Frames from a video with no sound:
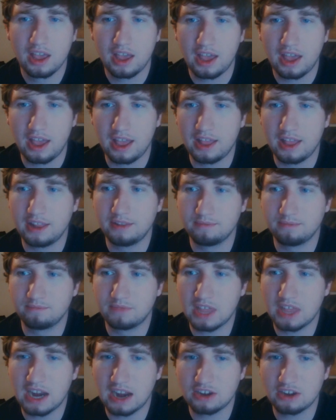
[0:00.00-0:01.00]
And
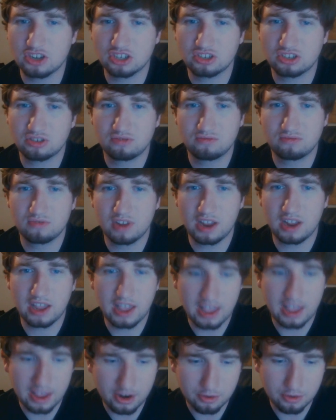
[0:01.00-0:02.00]
then
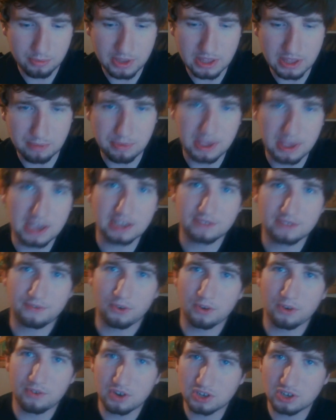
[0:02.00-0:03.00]
it'll be the
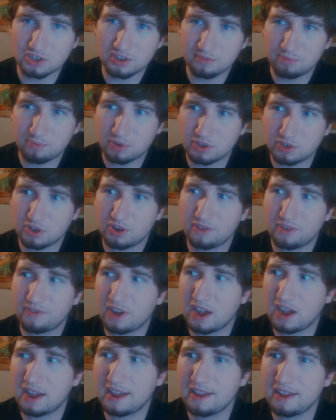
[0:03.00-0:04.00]
PS4 version of Persona
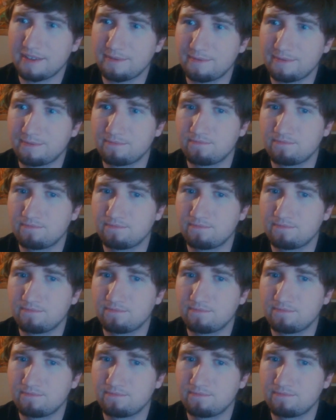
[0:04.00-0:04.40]
5,